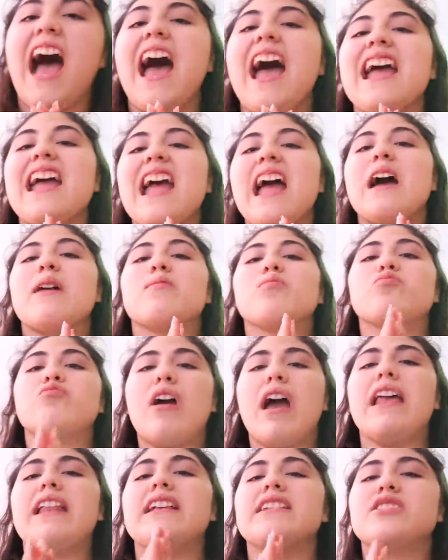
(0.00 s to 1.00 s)
I am
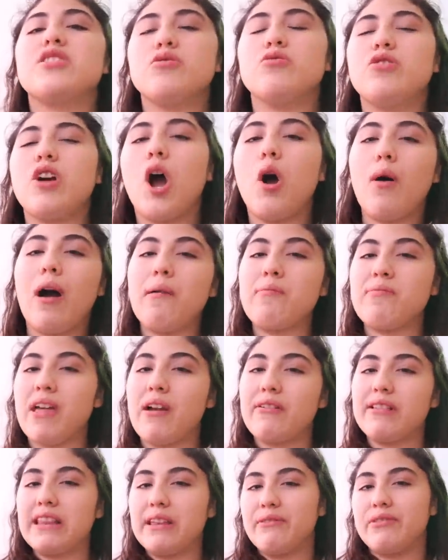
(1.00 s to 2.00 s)
ready to go. I'm
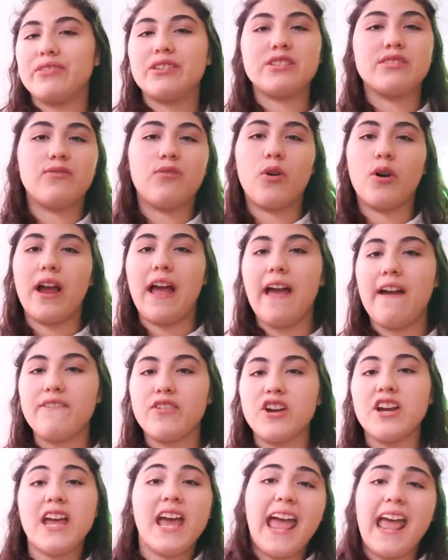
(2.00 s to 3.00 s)
never leaving this fort
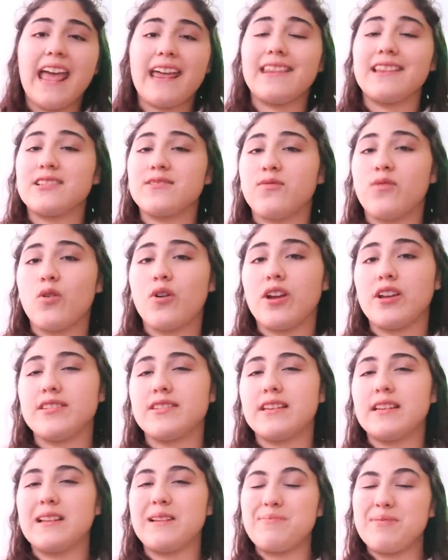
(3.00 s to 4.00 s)
ever, and this fort
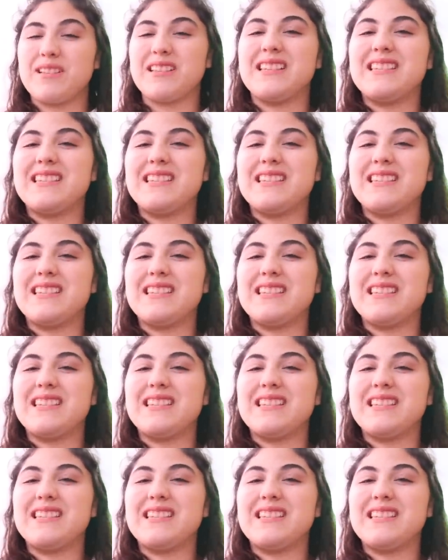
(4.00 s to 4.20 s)
is gonna be